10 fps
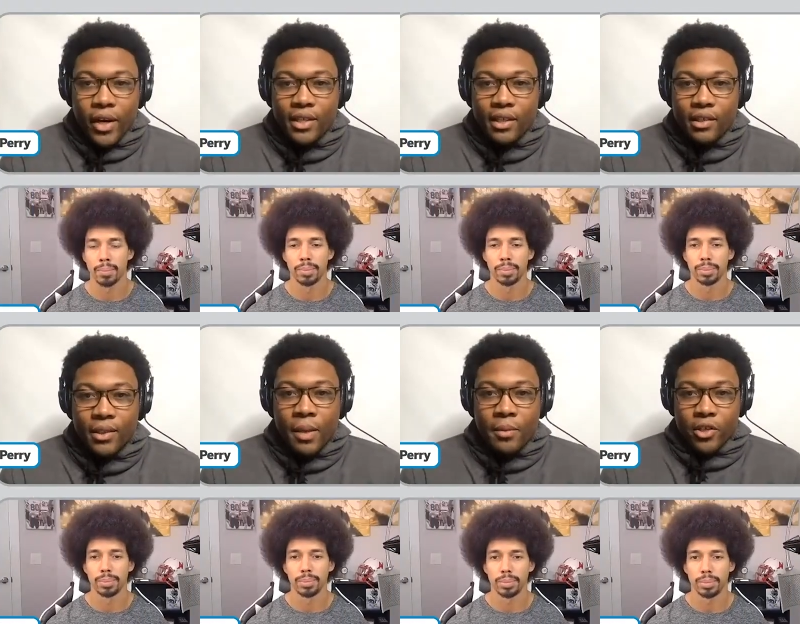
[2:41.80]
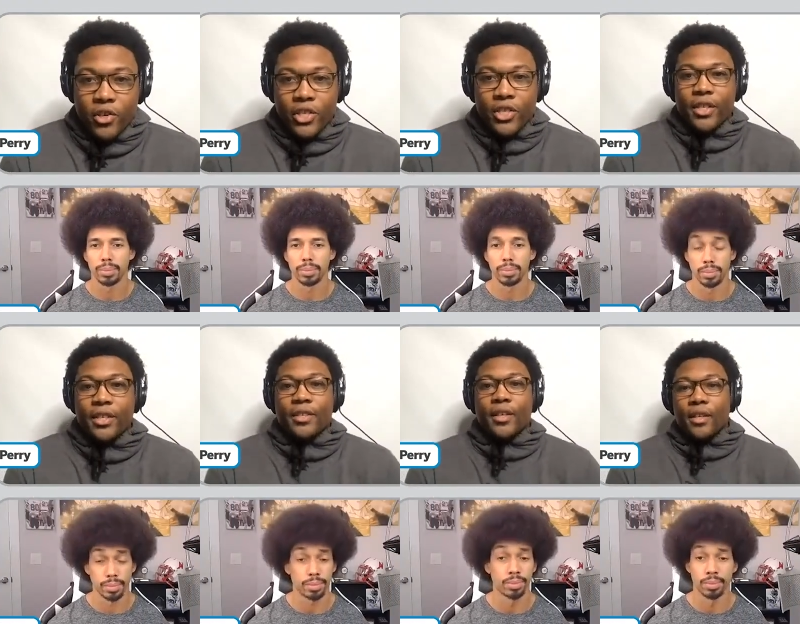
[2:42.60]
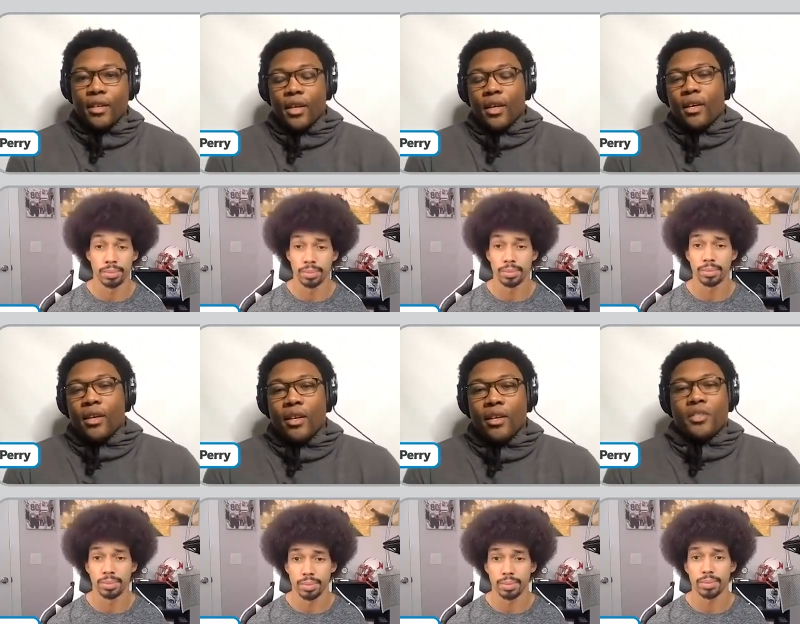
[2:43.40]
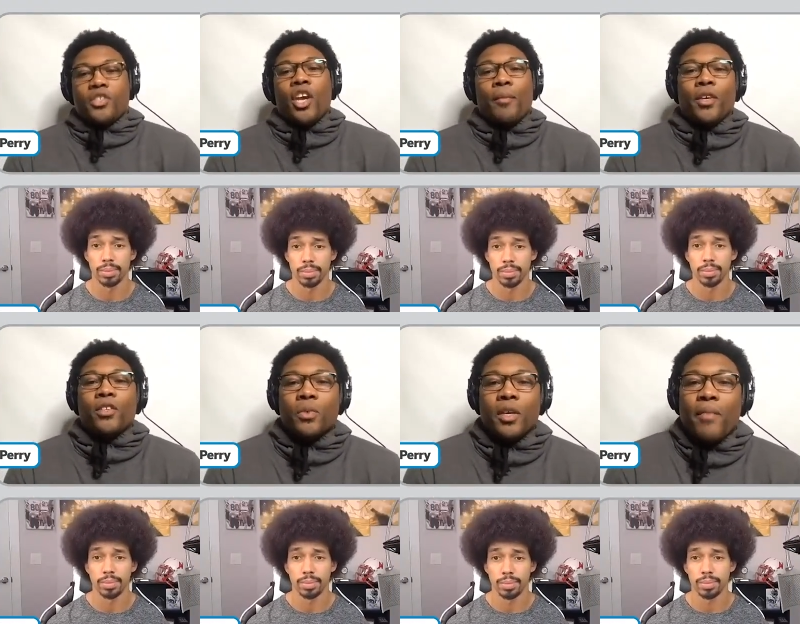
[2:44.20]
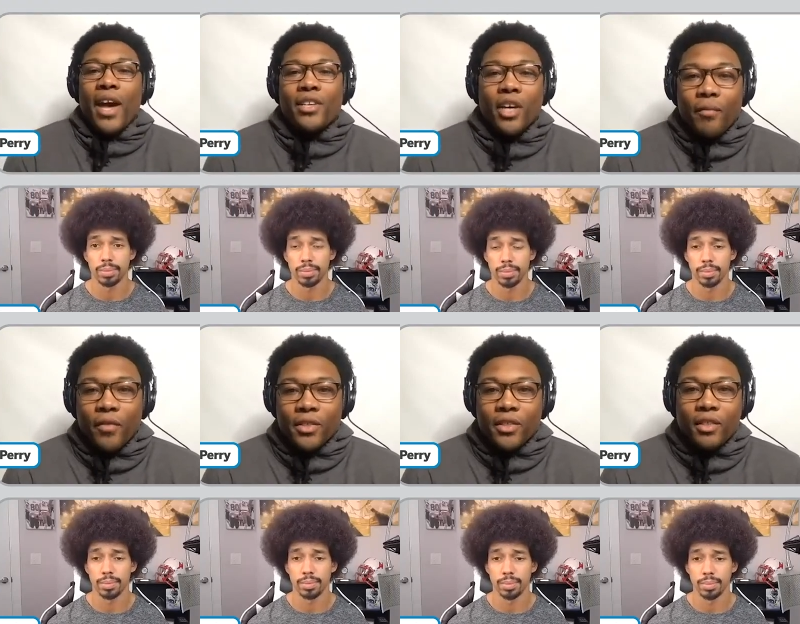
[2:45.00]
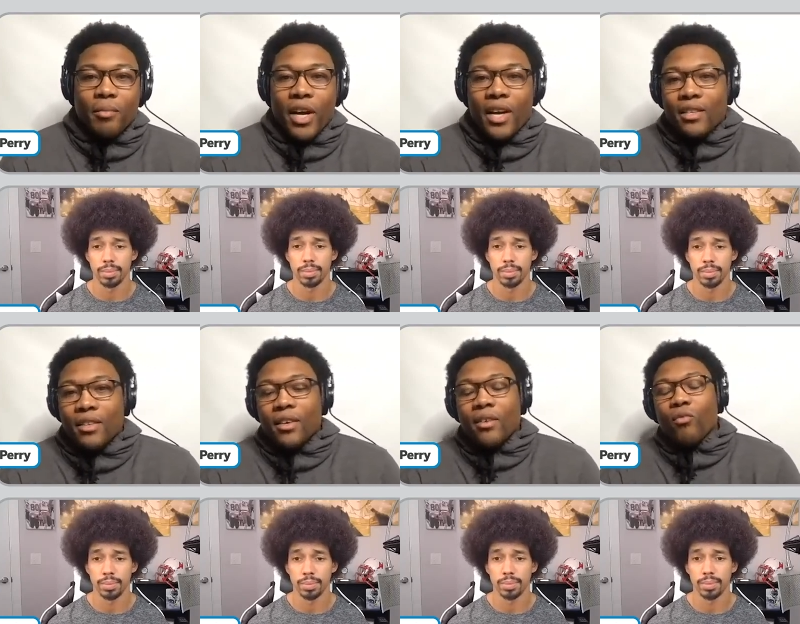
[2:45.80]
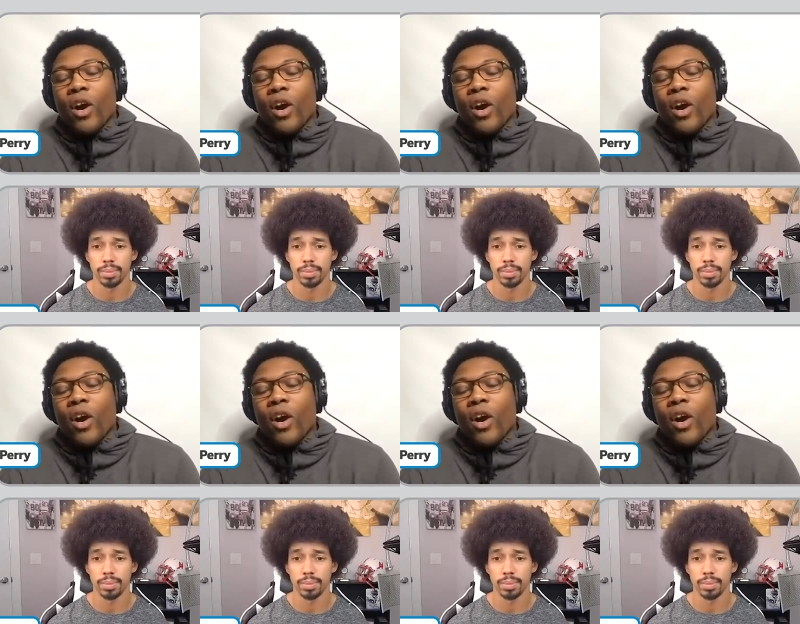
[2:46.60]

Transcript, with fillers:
Speaker 1: this crazy interception, Christian Isian in his Champions Week matchup versus Nebraska?